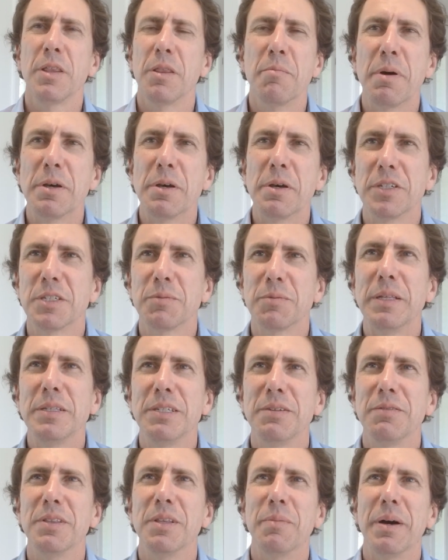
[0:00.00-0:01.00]
the most
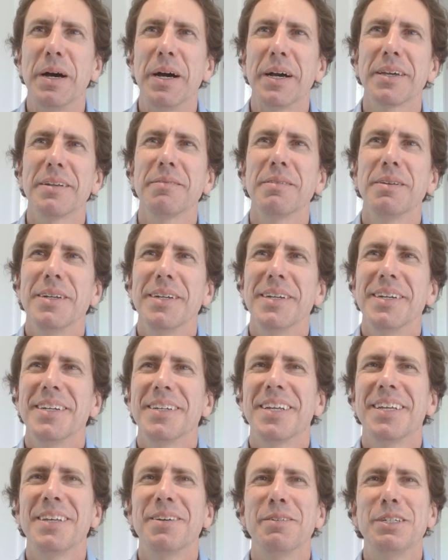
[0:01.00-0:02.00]
expensive in the market,
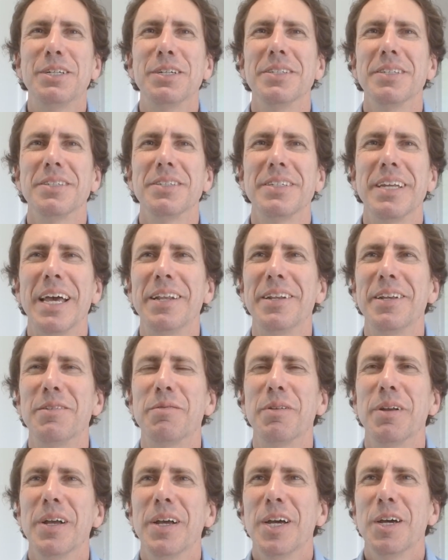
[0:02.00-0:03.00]
which is the
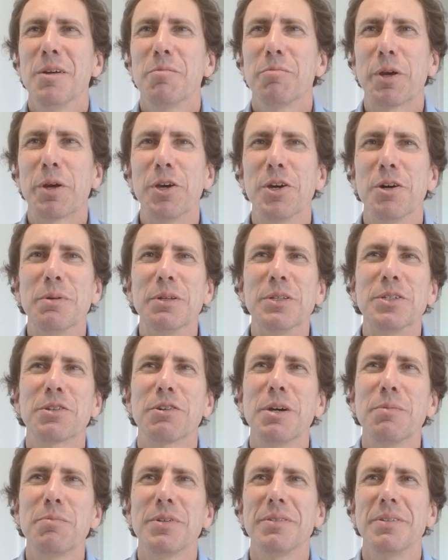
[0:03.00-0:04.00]
standard procurement
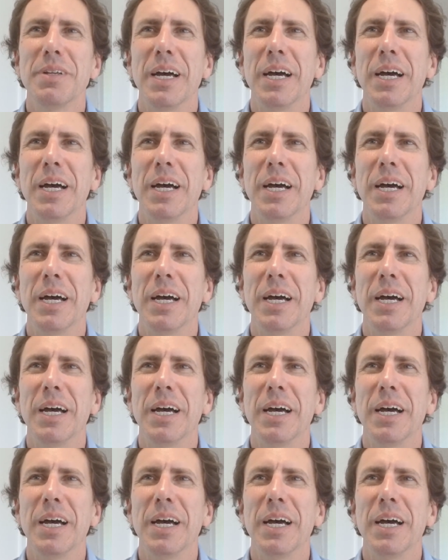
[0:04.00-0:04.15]
script.